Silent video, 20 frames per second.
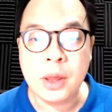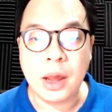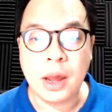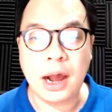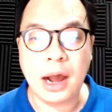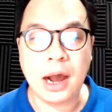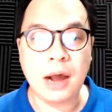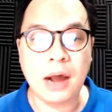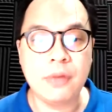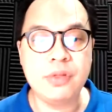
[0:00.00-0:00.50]

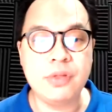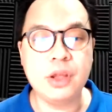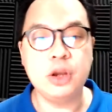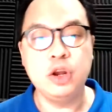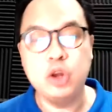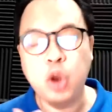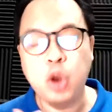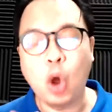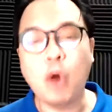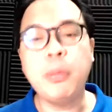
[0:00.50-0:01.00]
The
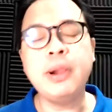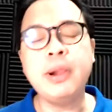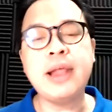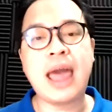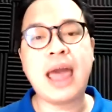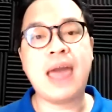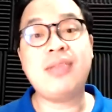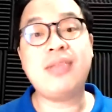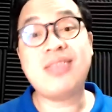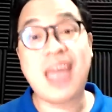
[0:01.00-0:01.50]
global
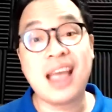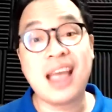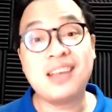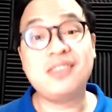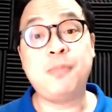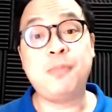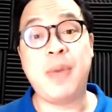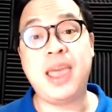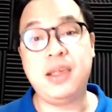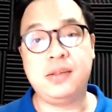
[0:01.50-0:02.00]
EdTech
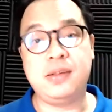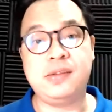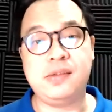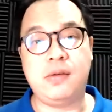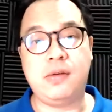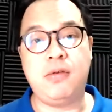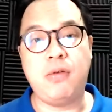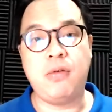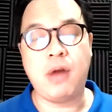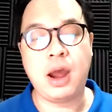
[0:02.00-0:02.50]
space,
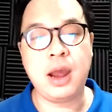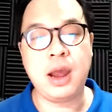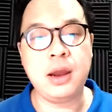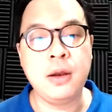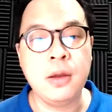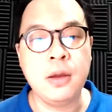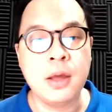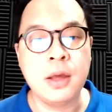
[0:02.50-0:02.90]
right,